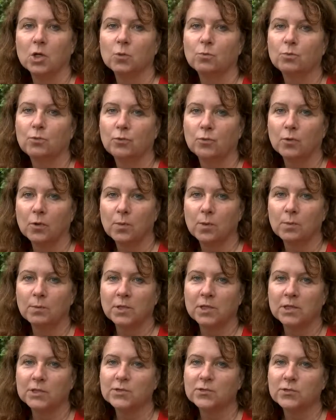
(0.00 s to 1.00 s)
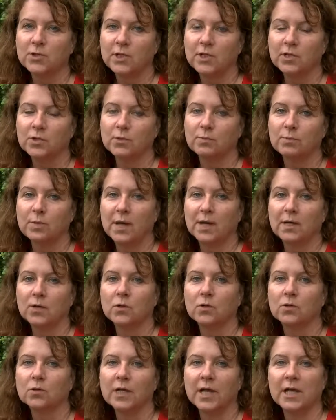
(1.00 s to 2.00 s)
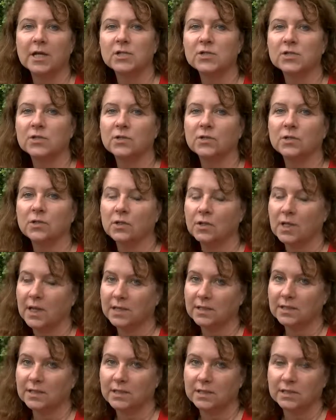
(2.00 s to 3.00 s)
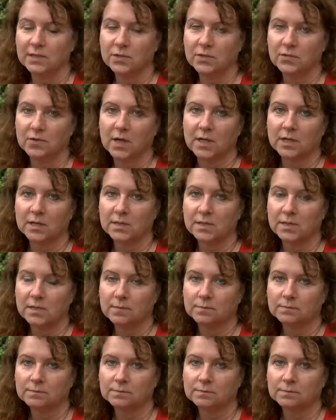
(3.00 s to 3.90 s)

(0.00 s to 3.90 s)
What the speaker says: probably triggered by occasional lightning strikes.